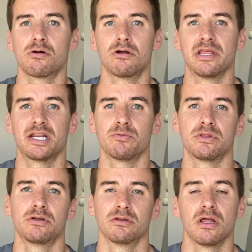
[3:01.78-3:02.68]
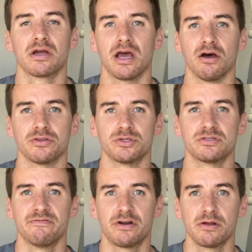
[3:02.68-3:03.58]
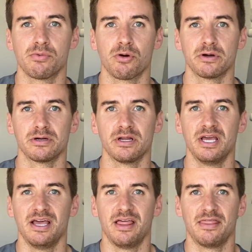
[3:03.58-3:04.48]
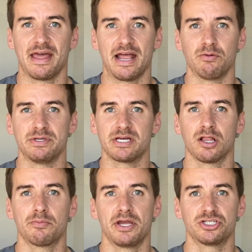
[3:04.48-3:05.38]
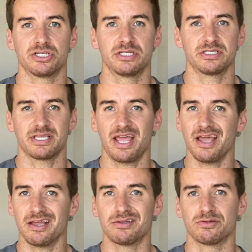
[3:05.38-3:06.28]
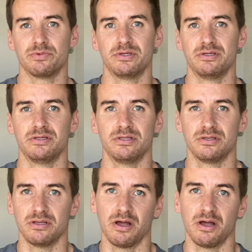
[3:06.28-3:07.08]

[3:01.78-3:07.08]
correlated with your lung health. So it's very important that we tell our patients, and we